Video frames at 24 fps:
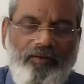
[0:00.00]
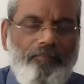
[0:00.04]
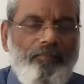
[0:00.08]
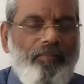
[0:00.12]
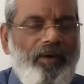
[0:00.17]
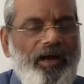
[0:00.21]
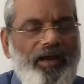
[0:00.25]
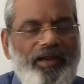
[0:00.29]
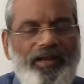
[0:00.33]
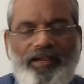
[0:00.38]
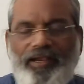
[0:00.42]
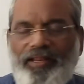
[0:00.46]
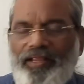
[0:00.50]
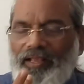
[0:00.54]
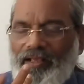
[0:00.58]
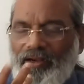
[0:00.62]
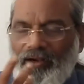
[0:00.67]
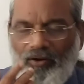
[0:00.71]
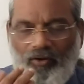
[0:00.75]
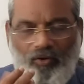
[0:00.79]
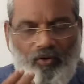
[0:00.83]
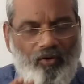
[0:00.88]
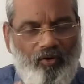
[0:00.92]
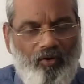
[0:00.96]
My dear
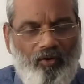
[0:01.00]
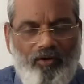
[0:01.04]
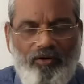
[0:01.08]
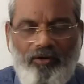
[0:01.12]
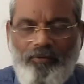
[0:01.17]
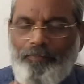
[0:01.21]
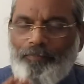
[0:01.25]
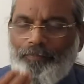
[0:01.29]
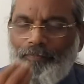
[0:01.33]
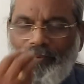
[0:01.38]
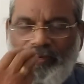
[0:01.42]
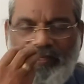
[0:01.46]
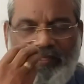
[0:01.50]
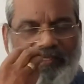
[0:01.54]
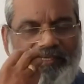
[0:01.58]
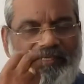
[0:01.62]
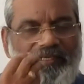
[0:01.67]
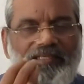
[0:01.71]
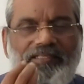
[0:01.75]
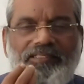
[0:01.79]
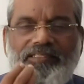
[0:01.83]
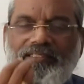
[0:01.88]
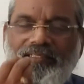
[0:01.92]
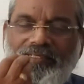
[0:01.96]
Lord,
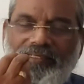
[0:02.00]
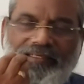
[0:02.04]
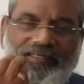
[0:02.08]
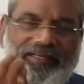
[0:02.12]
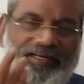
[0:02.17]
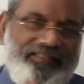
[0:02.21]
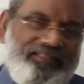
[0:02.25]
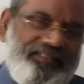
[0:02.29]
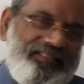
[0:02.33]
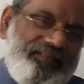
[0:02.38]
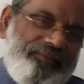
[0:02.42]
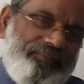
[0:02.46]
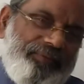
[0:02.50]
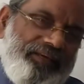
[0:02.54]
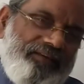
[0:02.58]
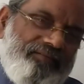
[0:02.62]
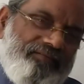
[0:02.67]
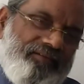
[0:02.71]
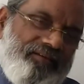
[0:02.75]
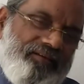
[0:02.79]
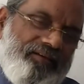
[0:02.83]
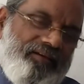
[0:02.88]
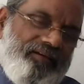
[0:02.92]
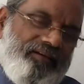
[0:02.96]
please trust me.
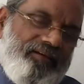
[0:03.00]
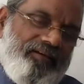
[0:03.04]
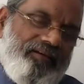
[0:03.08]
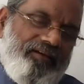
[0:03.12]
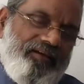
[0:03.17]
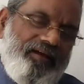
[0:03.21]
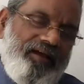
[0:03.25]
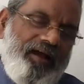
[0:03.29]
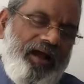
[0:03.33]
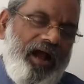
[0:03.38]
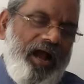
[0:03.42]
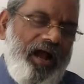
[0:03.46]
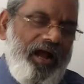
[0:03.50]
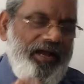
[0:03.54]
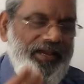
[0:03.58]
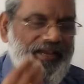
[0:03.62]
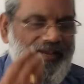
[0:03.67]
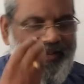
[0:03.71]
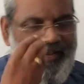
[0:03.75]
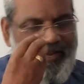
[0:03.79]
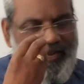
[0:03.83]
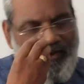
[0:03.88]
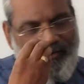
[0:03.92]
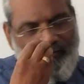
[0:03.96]
I
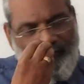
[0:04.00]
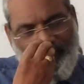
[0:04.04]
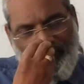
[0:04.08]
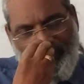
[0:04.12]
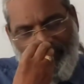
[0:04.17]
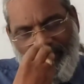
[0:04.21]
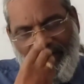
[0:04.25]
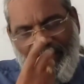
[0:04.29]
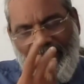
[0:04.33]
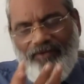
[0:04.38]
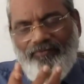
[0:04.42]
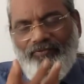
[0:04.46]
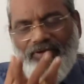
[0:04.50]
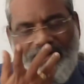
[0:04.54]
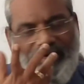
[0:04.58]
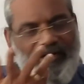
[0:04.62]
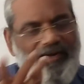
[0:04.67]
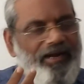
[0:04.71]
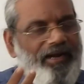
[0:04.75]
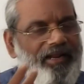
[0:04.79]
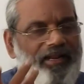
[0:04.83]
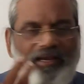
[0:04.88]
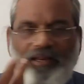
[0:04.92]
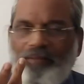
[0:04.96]
have never
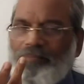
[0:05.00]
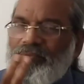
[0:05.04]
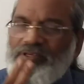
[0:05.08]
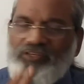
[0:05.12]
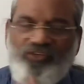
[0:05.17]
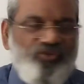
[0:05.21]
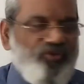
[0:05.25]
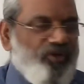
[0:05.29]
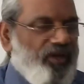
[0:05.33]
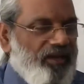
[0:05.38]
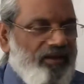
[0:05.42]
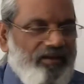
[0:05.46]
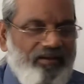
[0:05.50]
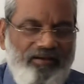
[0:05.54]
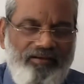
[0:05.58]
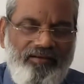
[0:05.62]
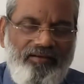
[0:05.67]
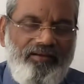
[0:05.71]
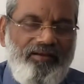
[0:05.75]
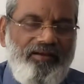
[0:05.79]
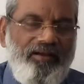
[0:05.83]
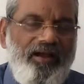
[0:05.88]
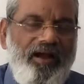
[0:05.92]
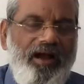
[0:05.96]
done any mistake.
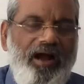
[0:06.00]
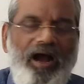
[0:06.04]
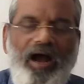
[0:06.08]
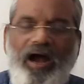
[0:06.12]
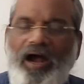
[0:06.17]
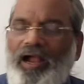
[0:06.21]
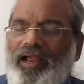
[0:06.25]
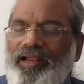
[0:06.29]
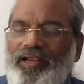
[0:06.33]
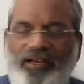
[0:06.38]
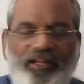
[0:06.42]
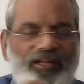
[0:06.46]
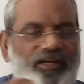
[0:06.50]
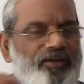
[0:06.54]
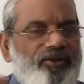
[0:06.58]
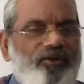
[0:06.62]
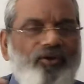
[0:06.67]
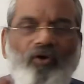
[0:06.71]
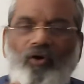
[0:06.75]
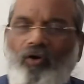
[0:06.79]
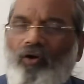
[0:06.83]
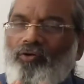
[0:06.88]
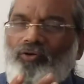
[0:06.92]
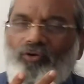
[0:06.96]
I did
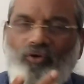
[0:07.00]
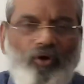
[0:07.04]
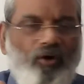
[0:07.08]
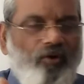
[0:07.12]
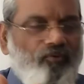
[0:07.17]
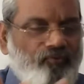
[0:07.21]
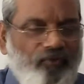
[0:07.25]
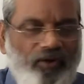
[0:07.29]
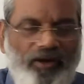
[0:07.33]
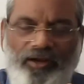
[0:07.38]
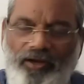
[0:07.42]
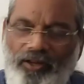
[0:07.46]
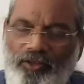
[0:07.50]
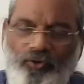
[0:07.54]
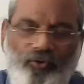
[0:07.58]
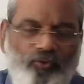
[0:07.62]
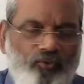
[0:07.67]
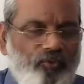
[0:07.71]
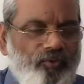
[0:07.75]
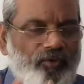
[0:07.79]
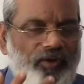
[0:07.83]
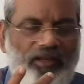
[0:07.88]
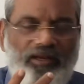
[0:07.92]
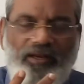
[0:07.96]
not offend
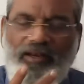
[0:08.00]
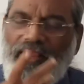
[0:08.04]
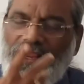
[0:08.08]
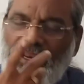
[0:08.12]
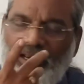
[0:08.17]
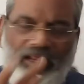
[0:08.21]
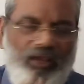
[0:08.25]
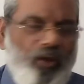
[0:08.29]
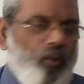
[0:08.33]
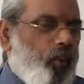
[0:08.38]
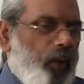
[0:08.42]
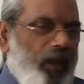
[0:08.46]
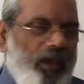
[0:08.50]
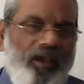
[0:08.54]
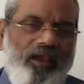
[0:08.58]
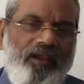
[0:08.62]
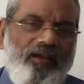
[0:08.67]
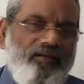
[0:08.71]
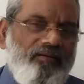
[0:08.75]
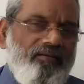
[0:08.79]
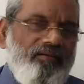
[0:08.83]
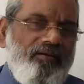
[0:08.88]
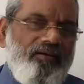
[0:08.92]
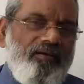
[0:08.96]
you in any
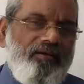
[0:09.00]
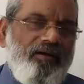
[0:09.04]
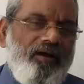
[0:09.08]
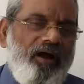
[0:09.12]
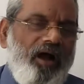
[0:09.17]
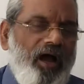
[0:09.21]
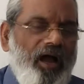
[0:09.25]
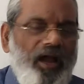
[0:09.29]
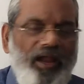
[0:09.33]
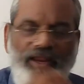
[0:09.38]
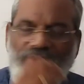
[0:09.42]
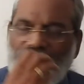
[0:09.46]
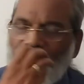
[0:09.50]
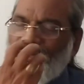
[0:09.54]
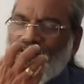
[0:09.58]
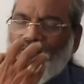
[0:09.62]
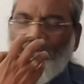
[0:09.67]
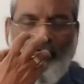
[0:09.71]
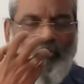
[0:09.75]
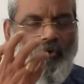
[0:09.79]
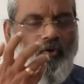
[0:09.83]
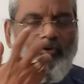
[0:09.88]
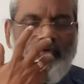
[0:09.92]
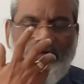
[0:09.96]
way. I did
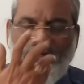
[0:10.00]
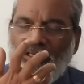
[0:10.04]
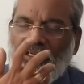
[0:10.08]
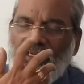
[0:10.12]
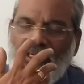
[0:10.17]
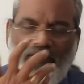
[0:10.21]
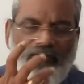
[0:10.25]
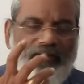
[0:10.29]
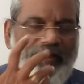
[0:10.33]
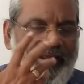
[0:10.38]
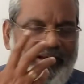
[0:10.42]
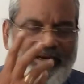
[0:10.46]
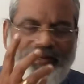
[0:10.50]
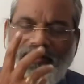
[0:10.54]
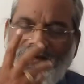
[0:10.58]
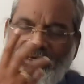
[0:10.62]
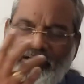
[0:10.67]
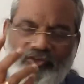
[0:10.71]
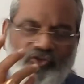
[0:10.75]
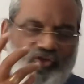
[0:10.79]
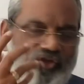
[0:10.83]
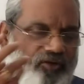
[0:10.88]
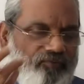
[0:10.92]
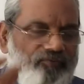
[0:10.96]
not give
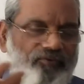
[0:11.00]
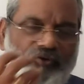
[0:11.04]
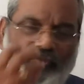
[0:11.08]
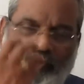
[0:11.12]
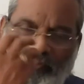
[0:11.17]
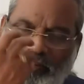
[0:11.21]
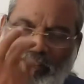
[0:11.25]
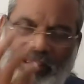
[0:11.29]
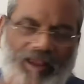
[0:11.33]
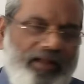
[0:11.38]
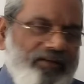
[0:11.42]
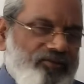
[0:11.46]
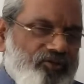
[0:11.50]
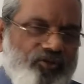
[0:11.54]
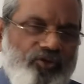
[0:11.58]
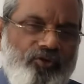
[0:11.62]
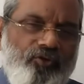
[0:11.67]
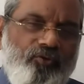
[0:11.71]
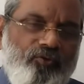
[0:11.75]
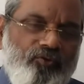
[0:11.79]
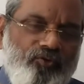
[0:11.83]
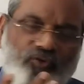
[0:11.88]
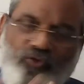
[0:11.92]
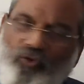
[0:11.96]
handkerchief to
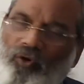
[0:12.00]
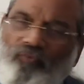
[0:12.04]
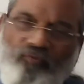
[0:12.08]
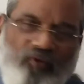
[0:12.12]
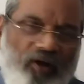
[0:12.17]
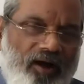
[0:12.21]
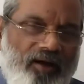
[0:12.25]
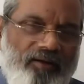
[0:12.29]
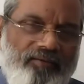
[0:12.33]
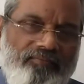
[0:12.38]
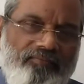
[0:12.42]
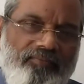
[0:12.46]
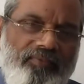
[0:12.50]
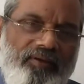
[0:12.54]
Cassio so far.